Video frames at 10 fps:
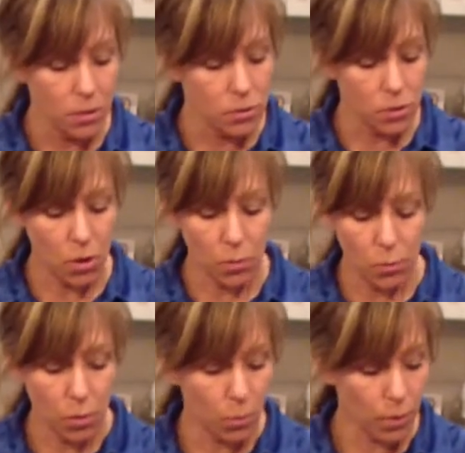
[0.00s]
So
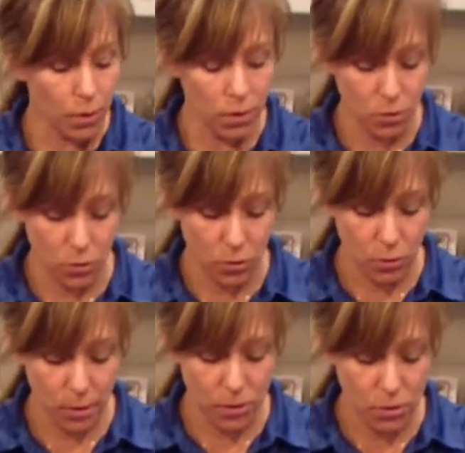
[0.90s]
what we're going to do
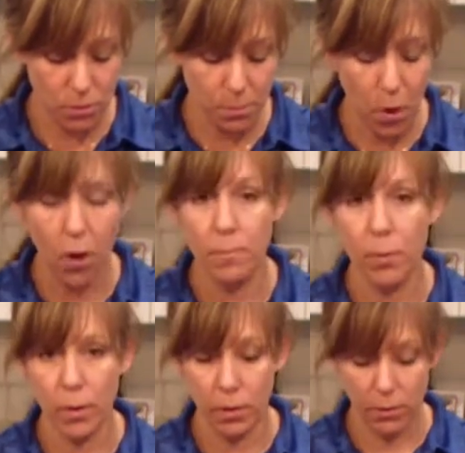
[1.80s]
is just
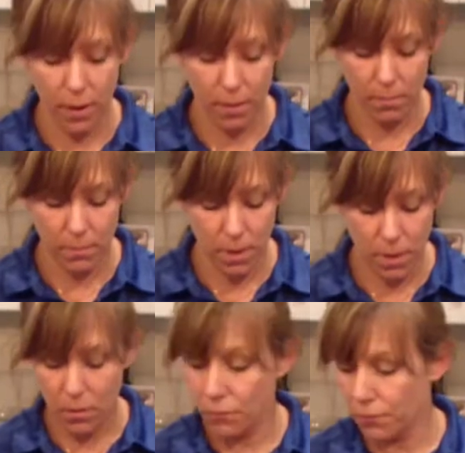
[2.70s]
parboil them
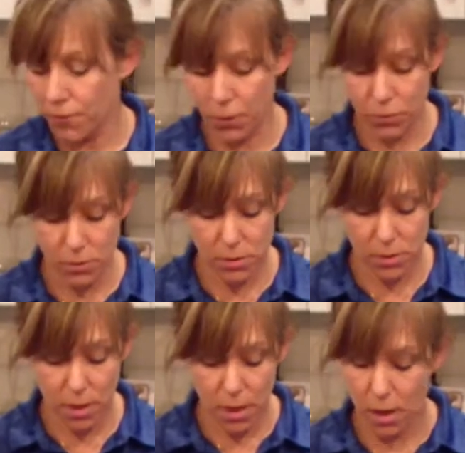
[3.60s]
first,
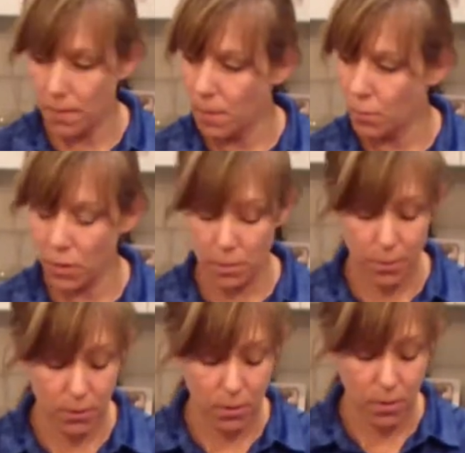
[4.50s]
and then we're going to
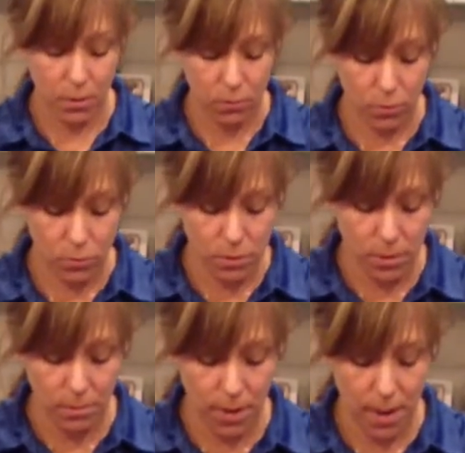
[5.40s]
put them on a
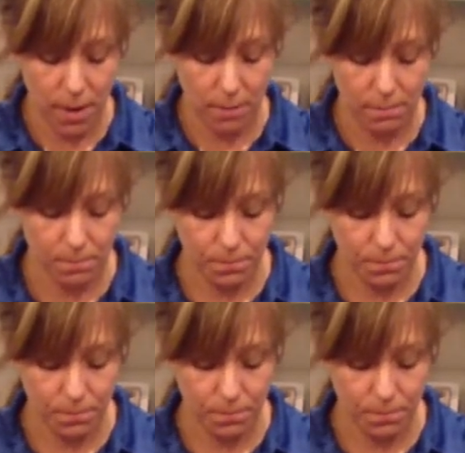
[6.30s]
roasting pan